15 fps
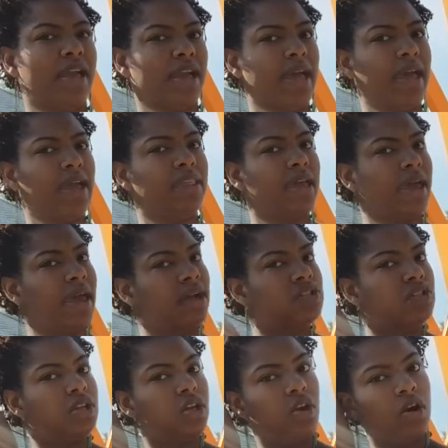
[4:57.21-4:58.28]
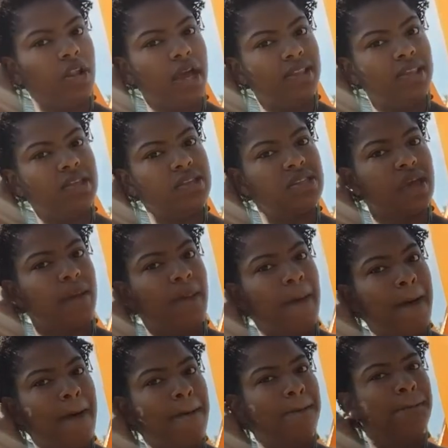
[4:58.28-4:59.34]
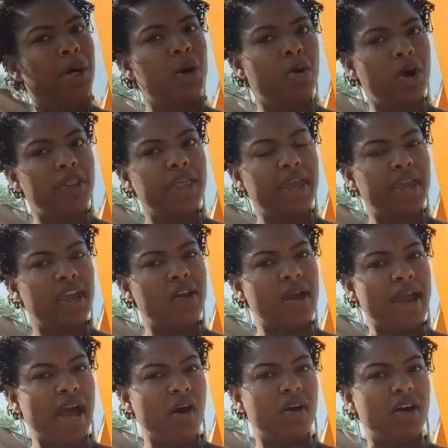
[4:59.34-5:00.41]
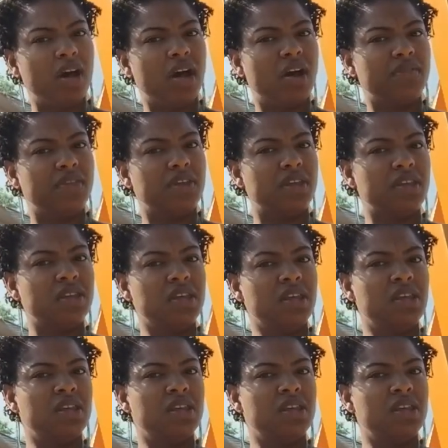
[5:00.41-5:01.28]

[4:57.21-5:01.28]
Like I had to actually go like this and pull the hair out of the